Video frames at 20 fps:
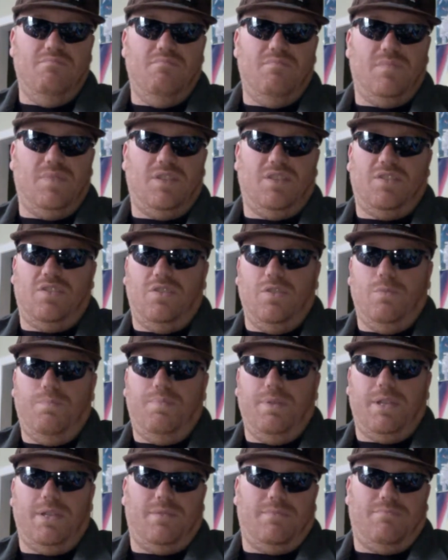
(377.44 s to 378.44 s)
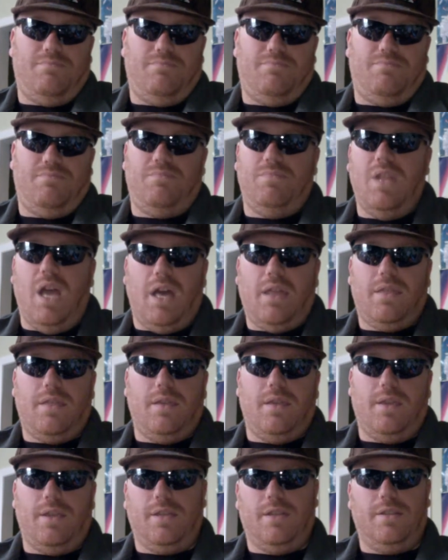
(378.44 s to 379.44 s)
stupid
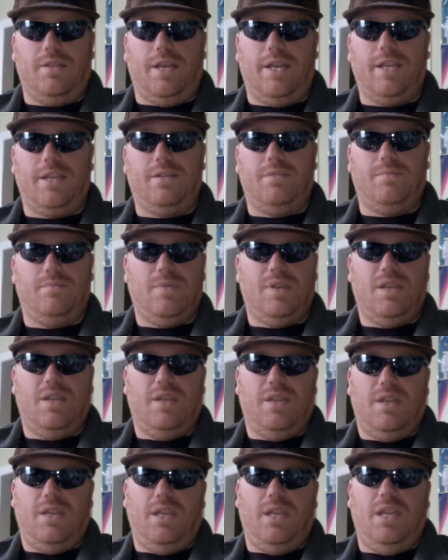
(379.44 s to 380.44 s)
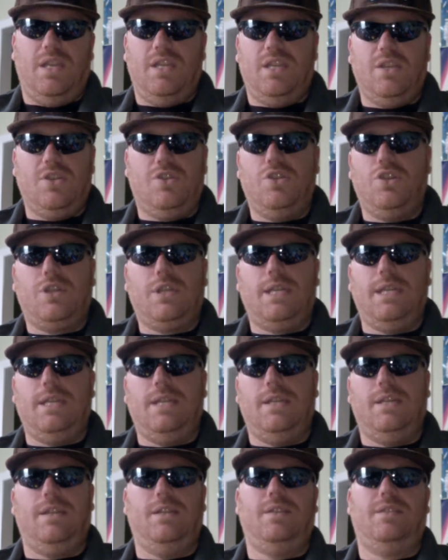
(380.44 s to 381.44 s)
nothing, like eating
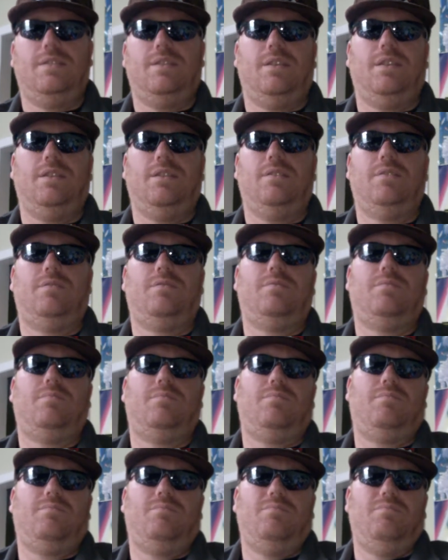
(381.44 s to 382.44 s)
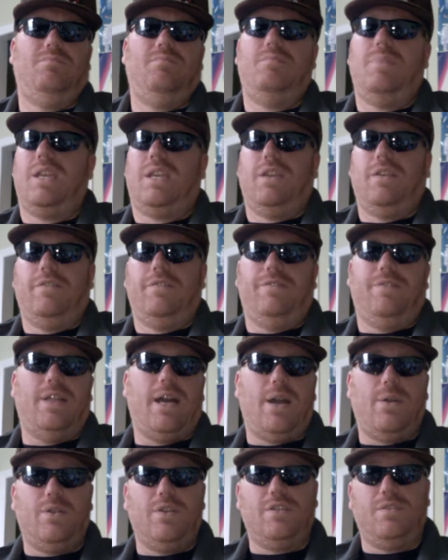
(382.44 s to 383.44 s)
cookies and making
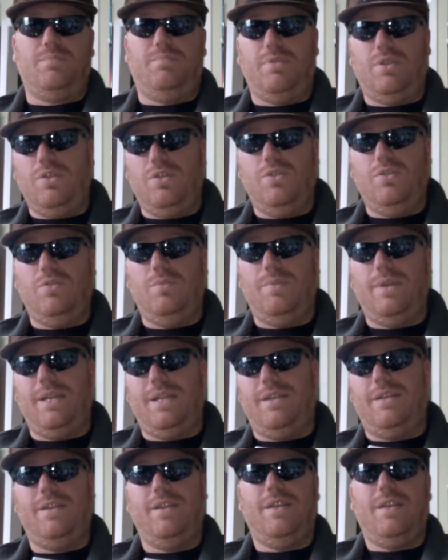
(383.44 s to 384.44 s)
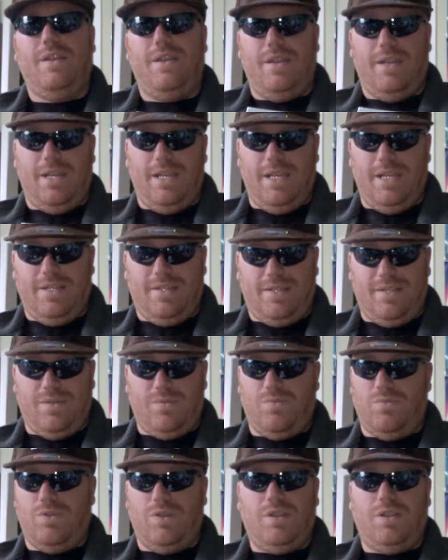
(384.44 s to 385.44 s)
flowers bloom, and it's a
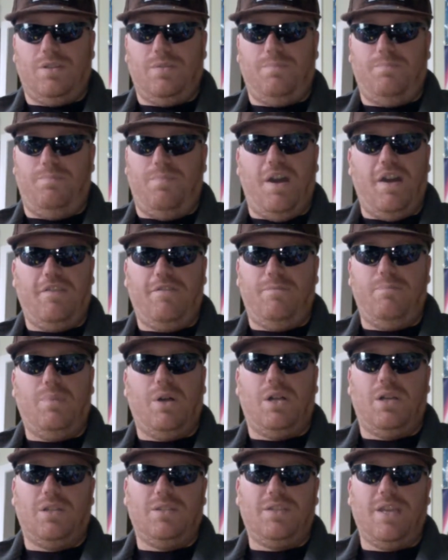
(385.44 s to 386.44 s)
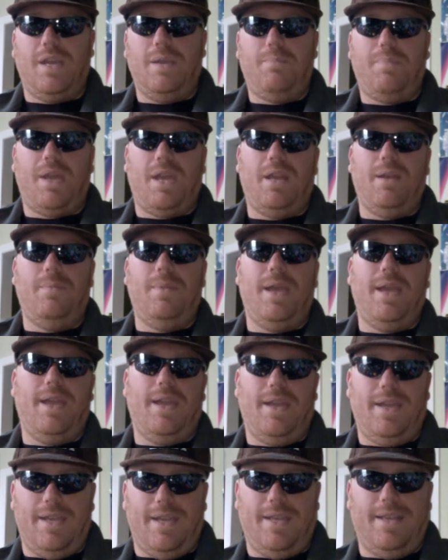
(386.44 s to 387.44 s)
real puffball type anime,
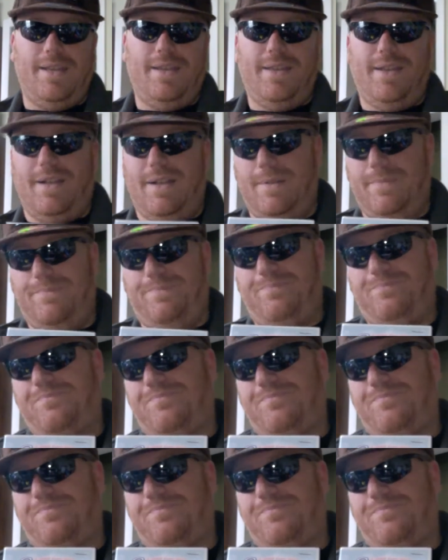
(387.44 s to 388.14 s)
and